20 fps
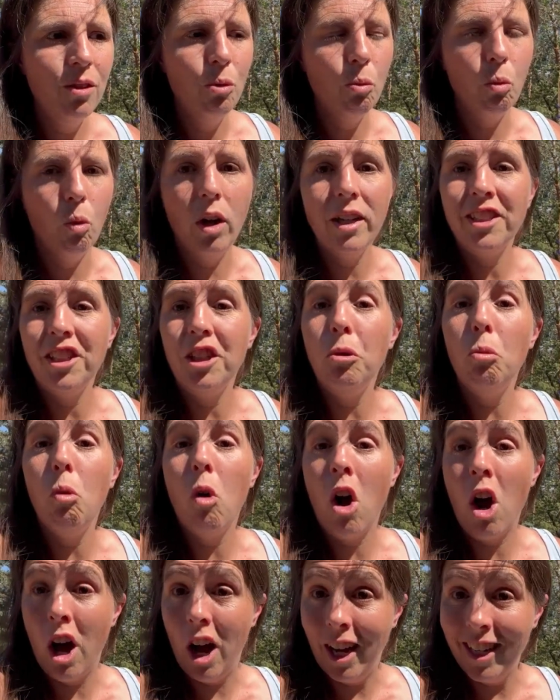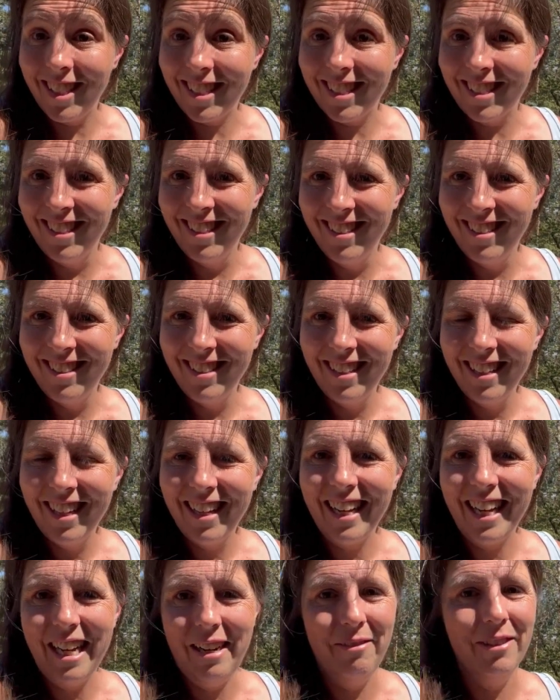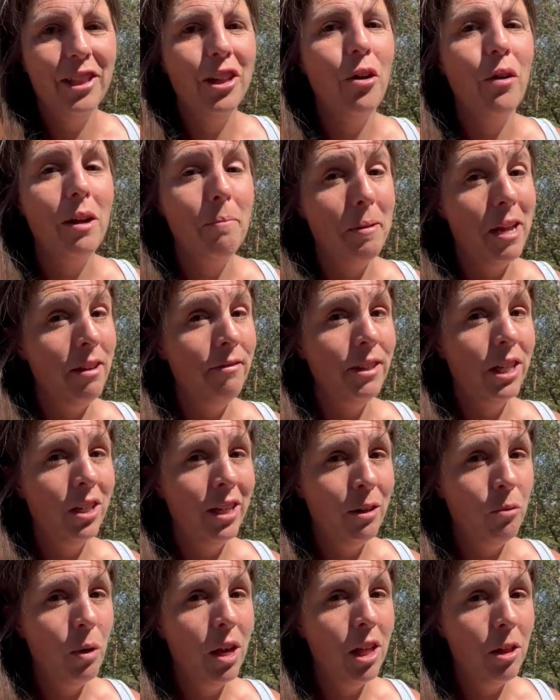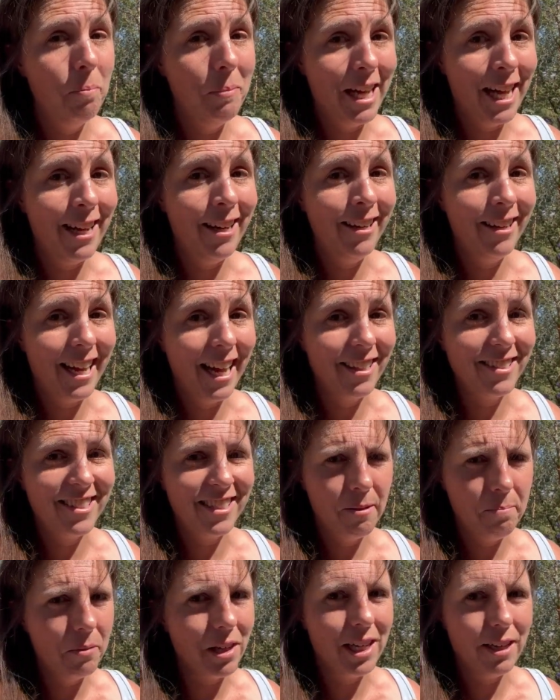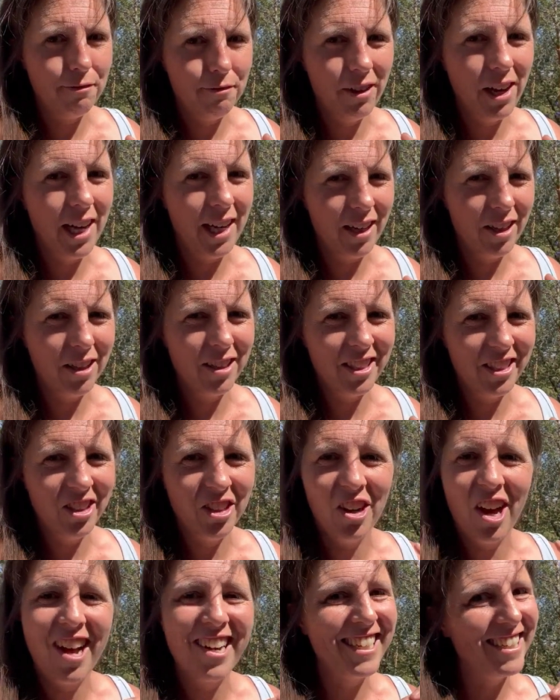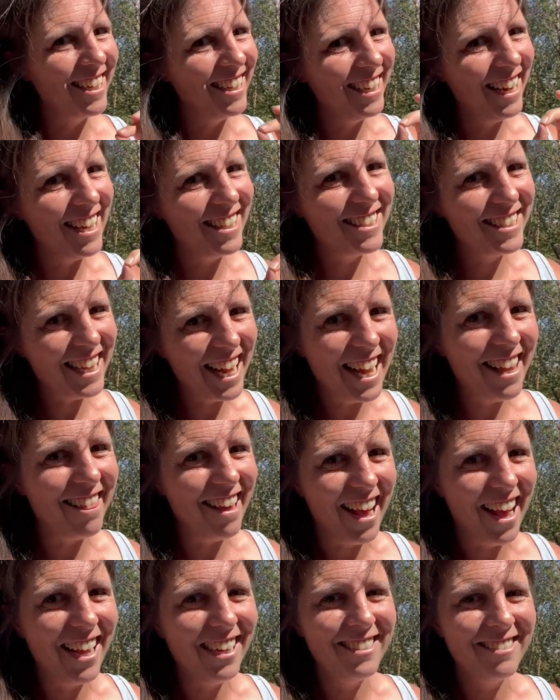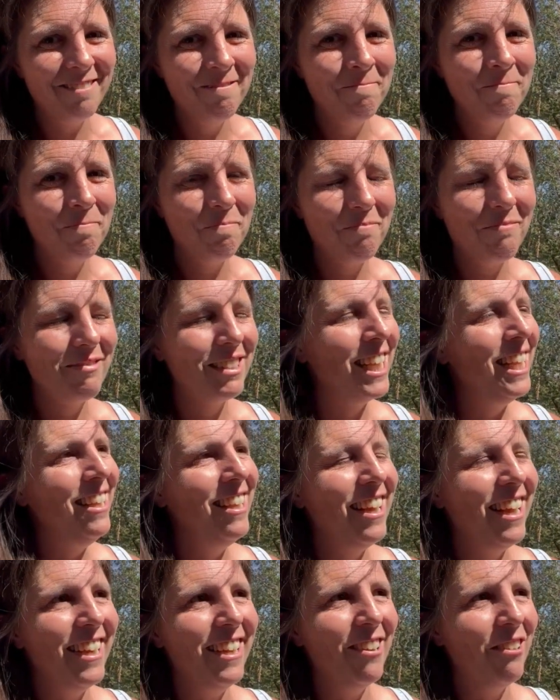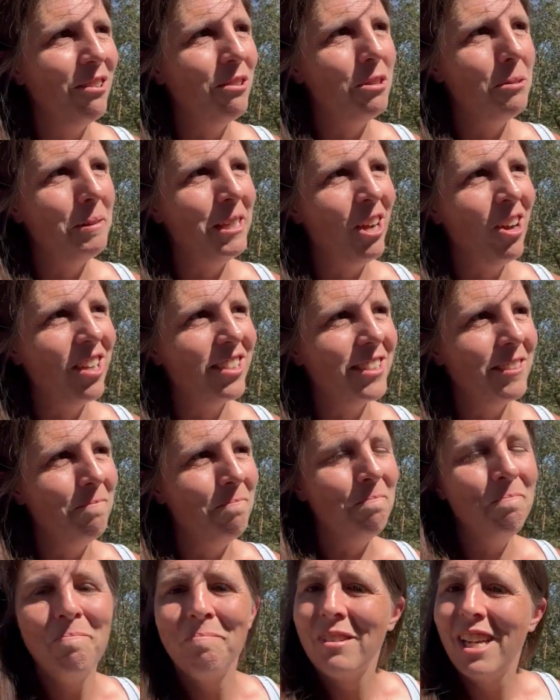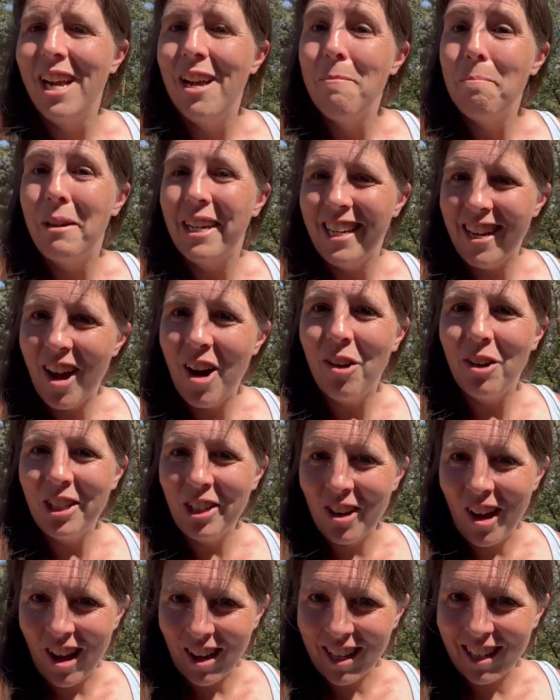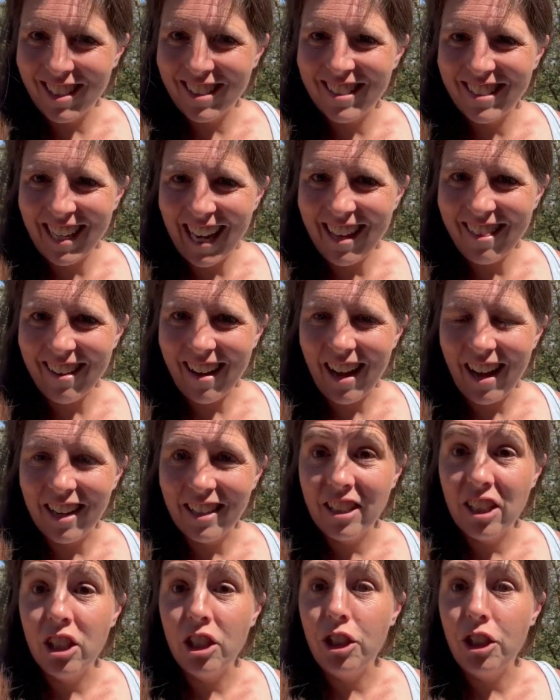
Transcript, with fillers: What you want, even though it may very well be to get somebody fired, you're not gonna say that. I know, it would be awesome. But no, you're not gonna say that.